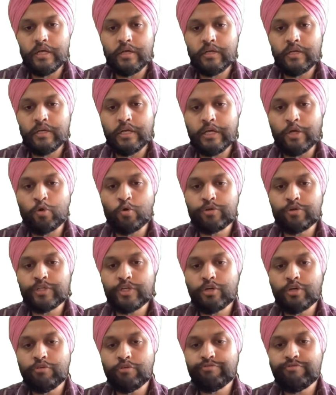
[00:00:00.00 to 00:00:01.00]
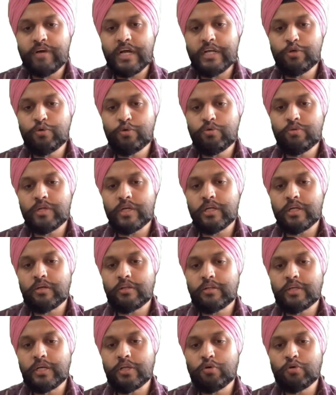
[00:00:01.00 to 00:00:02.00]
Erosion of values that are
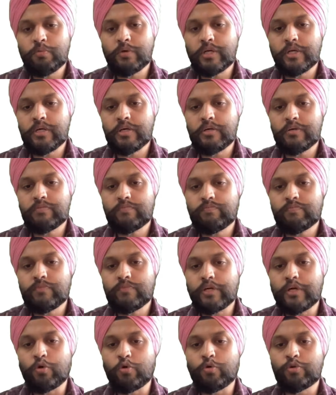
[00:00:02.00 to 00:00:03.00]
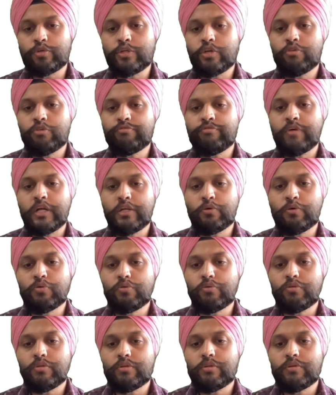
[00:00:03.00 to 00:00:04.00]
seen over here. Erosion of
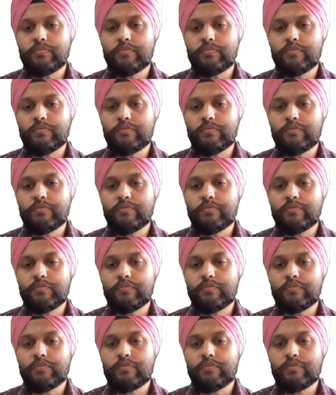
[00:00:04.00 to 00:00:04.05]
values.